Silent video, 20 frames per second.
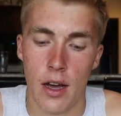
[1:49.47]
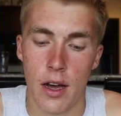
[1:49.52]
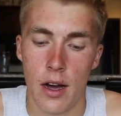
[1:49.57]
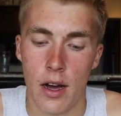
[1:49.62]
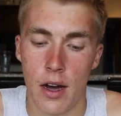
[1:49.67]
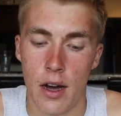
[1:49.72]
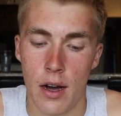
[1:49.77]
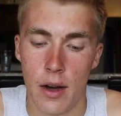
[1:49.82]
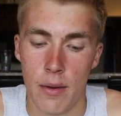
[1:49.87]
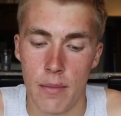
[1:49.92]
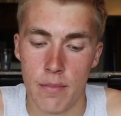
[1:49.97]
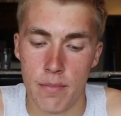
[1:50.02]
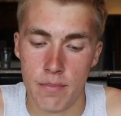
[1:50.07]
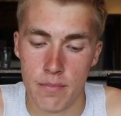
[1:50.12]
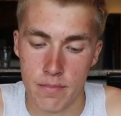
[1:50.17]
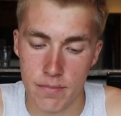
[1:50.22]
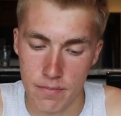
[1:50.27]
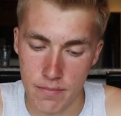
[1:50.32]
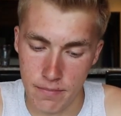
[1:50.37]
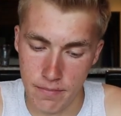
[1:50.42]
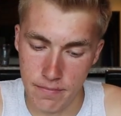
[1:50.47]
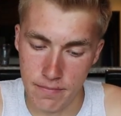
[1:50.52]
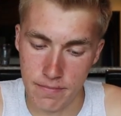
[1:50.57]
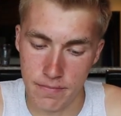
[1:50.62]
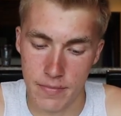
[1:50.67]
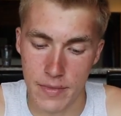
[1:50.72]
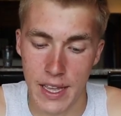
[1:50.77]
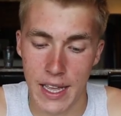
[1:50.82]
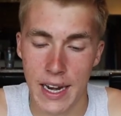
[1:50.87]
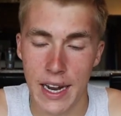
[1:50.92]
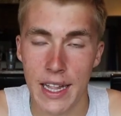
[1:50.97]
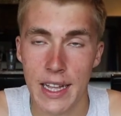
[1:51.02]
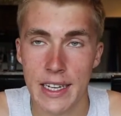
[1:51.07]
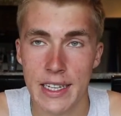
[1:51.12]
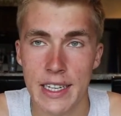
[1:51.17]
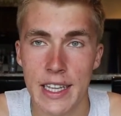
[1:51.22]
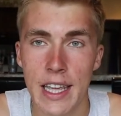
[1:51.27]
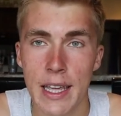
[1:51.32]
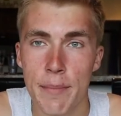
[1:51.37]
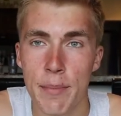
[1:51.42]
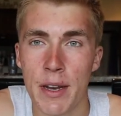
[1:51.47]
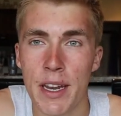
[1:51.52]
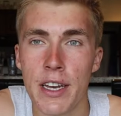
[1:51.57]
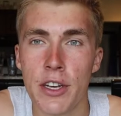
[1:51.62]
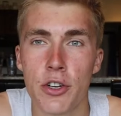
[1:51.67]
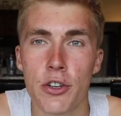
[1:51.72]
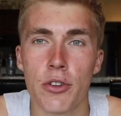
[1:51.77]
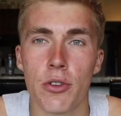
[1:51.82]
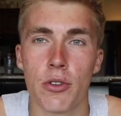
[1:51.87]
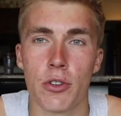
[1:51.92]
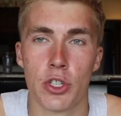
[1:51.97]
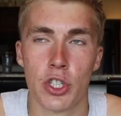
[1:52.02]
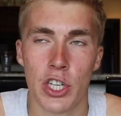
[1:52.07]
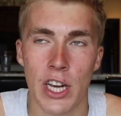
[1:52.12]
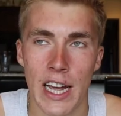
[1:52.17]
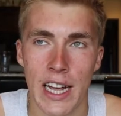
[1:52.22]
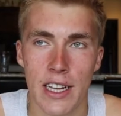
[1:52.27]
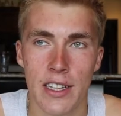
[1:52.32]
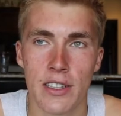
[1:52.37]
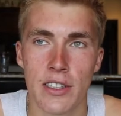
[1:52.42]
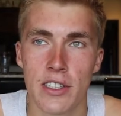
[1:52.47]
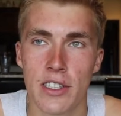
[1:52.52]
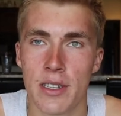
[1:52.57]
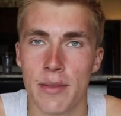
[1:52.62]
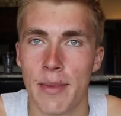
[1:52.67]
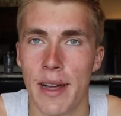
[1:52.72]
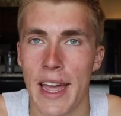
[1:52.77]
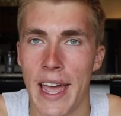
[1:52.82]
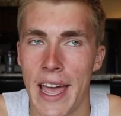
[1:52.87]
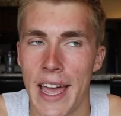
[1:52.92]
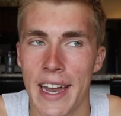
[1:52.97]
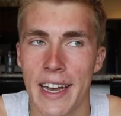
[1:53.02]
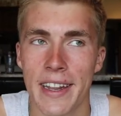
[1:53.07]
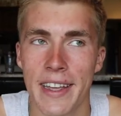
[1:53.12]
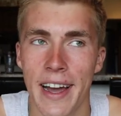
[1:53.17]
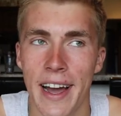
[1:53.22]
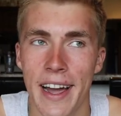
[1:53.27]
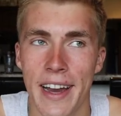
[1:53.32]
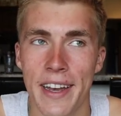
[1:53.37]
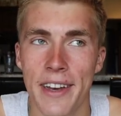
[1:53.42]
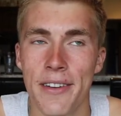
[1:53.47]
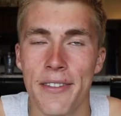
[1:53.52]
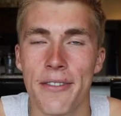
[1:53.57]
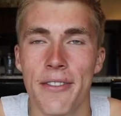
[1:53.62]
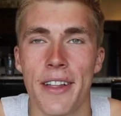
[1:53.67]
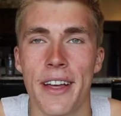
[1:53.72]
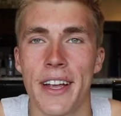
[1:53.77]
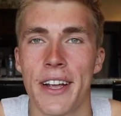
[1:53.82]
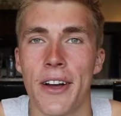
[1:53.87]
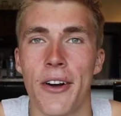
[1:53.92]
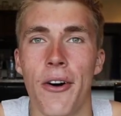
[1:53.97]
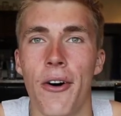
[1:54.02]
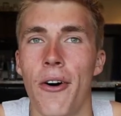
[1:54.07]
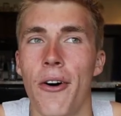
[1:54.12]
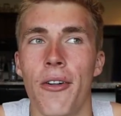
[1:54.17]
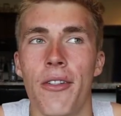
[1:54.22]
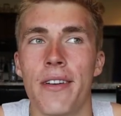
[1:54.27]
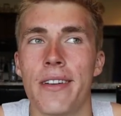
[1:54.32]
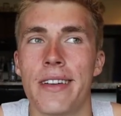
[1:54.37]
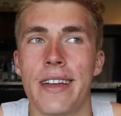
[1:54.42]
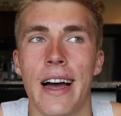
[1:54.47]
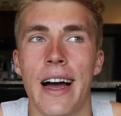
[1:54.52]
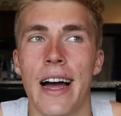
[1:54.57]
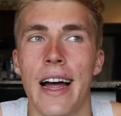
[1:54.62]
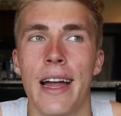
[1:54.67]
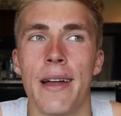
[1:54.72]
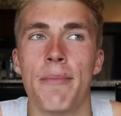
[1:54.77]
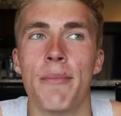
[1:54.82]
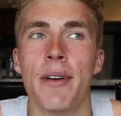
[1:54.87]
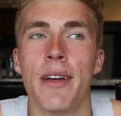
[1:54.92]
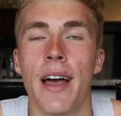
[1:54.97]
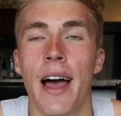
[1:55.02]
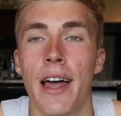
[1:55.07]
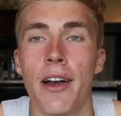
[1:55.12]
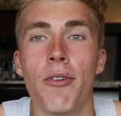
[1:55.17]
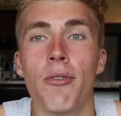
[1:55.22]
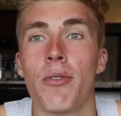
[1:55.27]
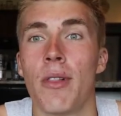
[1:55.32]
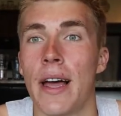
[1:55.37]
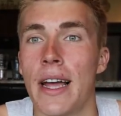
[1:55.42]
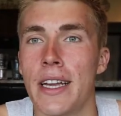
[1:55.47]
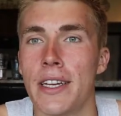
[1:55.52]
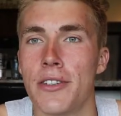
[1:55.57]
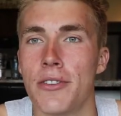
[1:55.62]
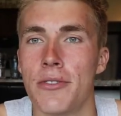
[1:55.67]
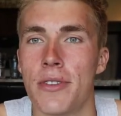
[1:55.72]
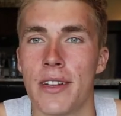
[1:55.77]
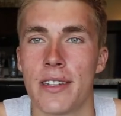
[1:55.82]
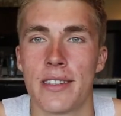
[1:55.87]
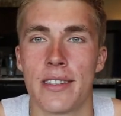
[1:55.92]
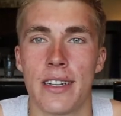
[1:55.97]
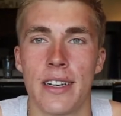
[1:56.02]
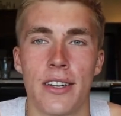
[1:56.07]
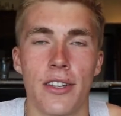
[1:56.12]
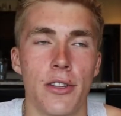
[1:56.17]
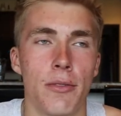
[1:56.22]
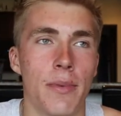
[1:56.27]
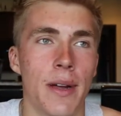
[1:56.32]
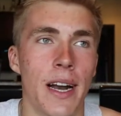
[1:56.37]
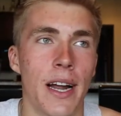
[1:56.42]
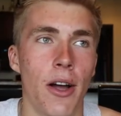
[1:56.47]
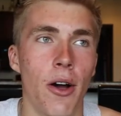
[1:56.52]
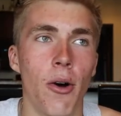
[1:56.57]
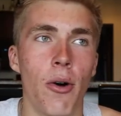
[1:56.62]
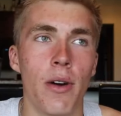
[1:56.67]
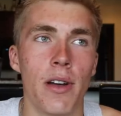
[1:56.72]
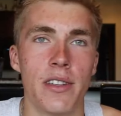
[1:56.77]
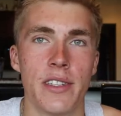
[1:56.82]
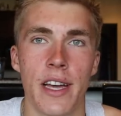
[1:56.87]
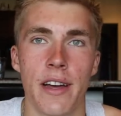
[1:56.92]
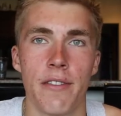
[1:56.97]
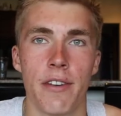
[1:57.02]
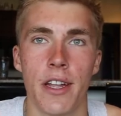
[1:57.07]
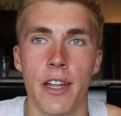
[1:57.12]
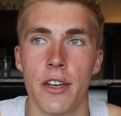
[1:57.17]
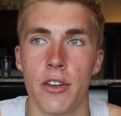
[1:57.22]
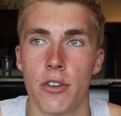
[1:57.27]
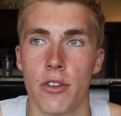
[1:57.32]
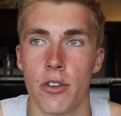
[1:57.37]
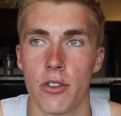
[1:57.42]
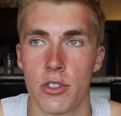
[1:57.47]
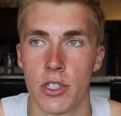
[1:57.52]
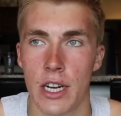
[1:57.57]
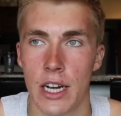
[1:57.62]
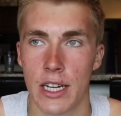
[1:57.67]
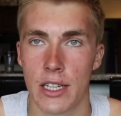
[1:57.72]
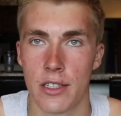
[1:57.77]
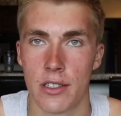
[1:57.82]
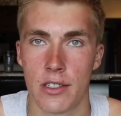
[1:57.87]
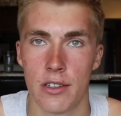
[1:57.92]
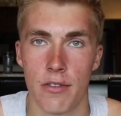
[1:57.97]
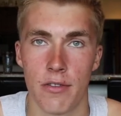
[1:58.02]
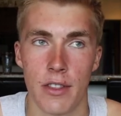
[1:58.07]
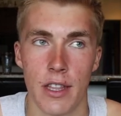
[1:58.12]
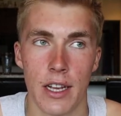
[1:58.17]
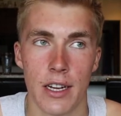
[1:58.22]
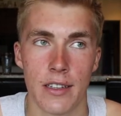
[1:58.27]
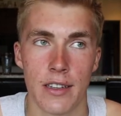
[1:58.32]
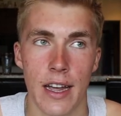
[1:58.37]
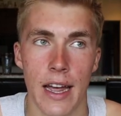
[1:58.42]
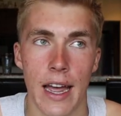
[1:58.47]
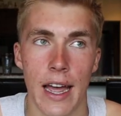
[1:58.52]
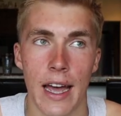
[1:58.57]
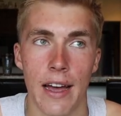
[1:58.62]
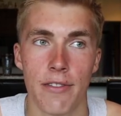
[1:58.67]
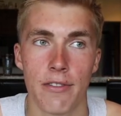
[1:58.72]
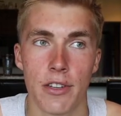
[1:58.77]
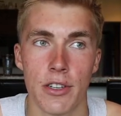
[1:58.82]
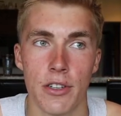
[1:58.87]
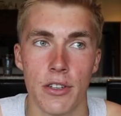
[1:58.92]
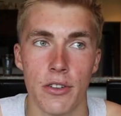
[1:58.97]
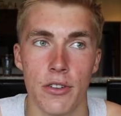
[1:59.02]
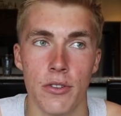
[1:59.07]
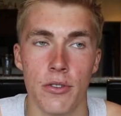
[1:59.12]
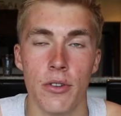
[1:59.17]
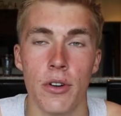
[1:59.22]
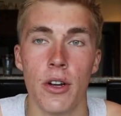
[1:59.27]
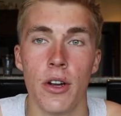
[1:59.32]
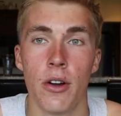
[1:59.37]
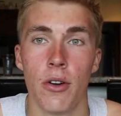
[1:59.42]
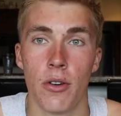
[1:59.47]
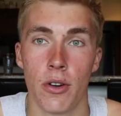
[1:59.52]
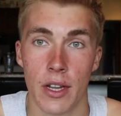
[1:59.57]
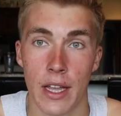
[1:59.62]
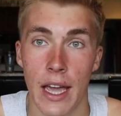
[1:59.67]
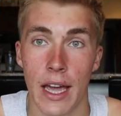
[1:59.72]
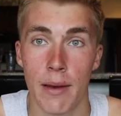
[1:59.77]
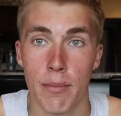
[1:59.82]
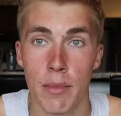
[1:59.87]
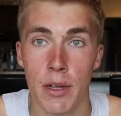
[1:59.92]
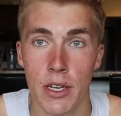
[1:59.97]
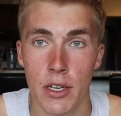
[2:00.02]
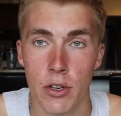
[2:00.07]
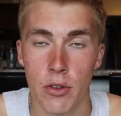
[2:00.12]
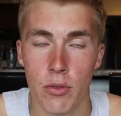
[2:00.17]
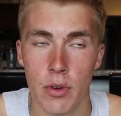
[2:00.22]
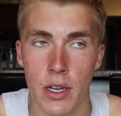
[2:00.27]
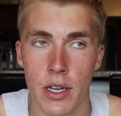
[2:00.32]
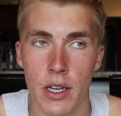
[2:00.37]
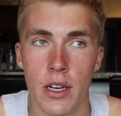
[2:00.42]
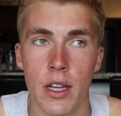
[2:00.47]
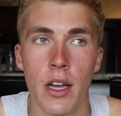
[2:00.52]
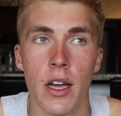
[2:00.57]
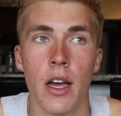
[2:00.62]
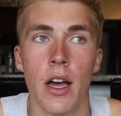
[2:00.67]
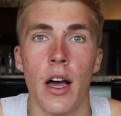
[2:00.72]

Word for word: Um, and I like to keep an internal checklist in my head, kind of, like, all the time. I don't like to necessarily, but I always have an internal checklist of things I have to do or can be doing.